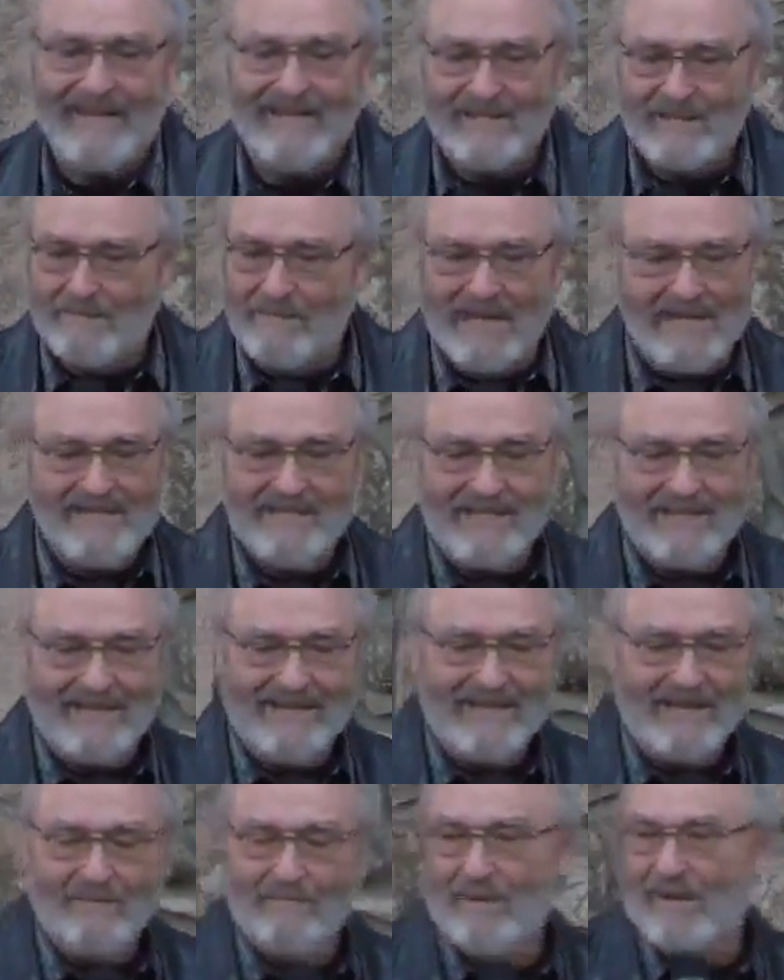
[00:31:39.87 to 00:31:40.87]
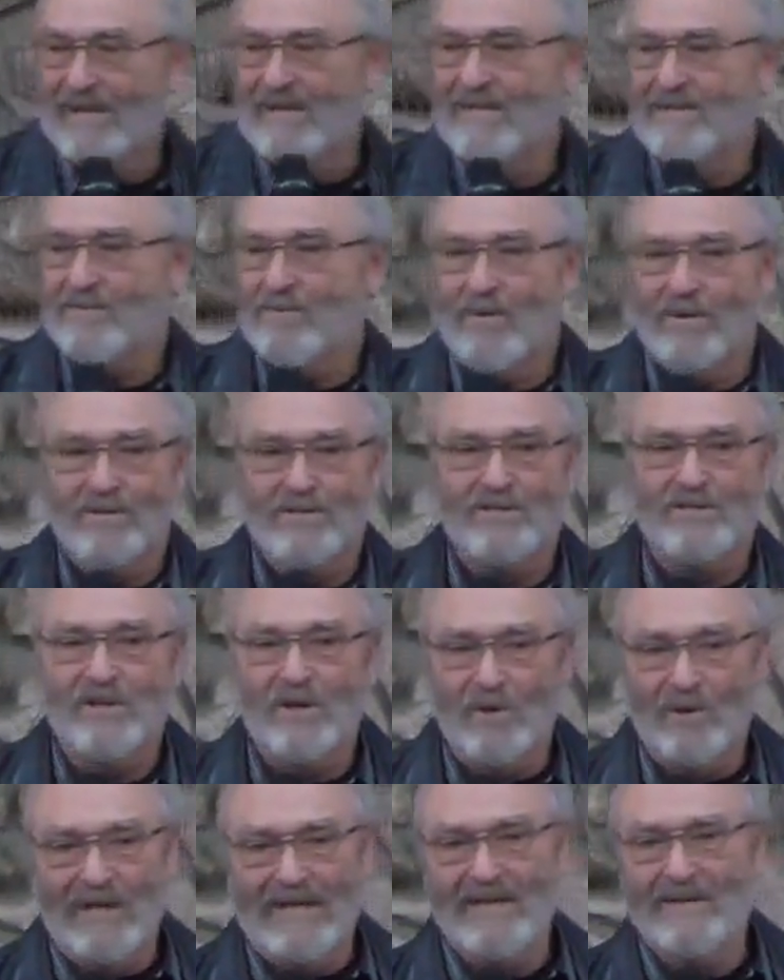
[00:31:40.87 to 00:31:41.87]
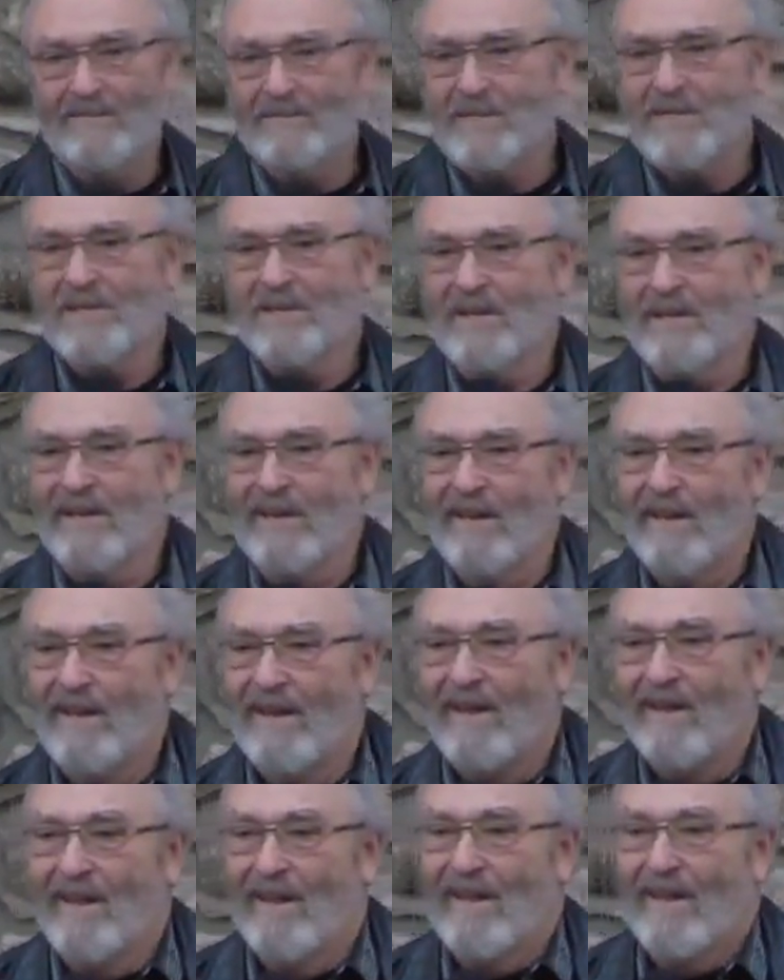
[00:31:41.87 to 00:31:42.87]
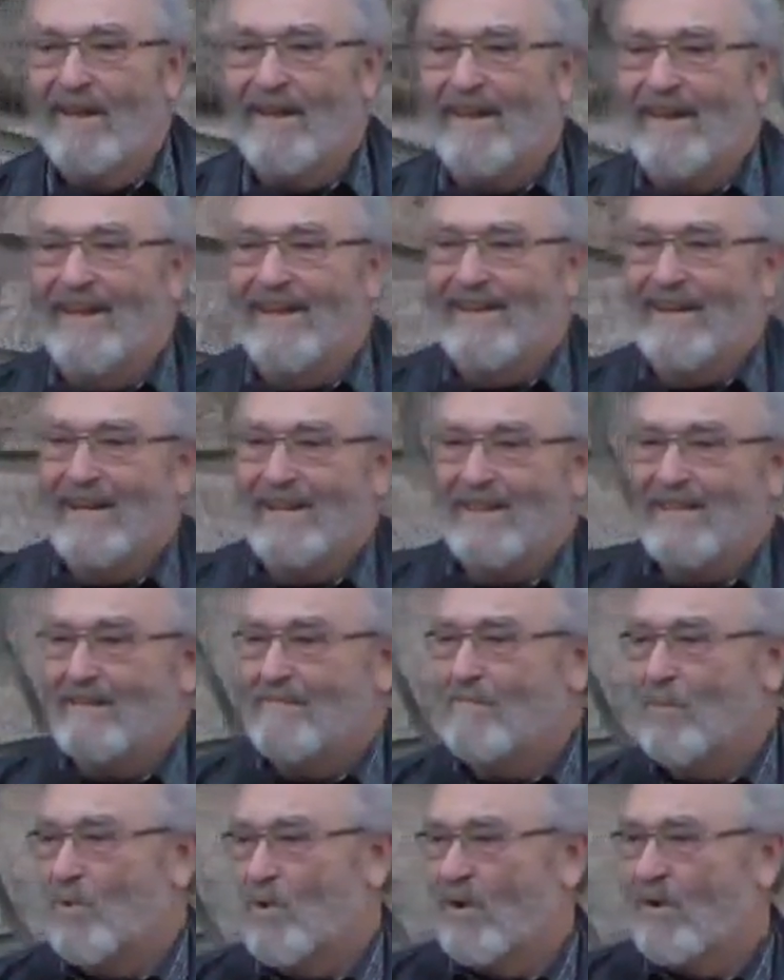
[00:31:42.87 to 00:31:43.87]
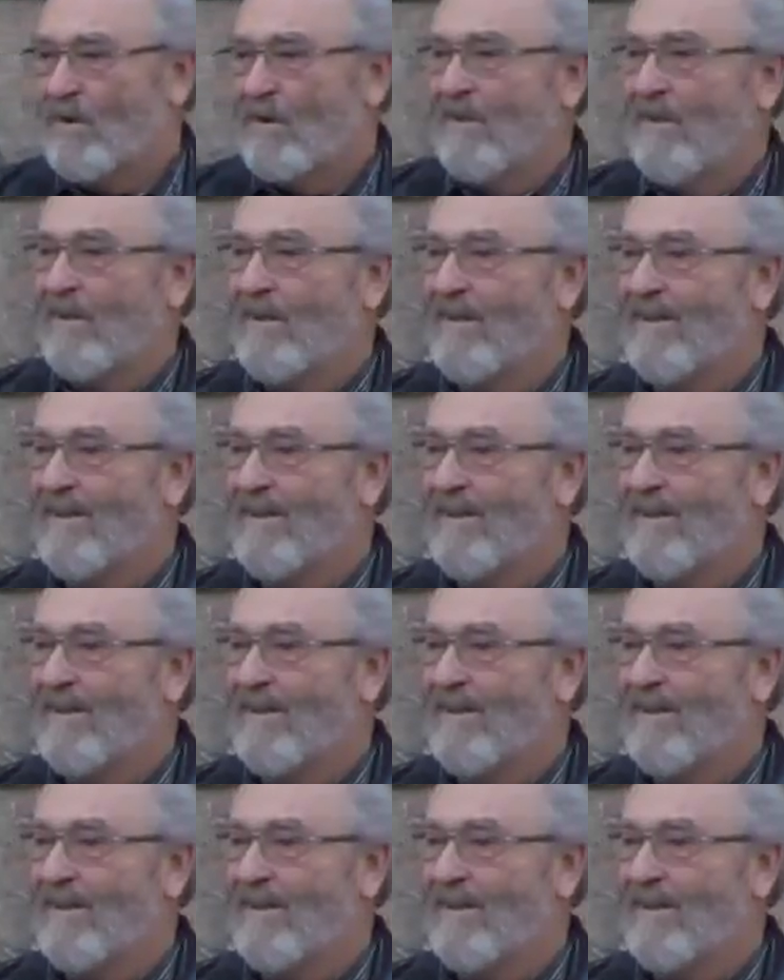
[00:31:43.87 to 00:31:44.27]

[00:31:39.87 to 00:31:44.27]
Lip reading: it's basically a place where snow lives and nothing more.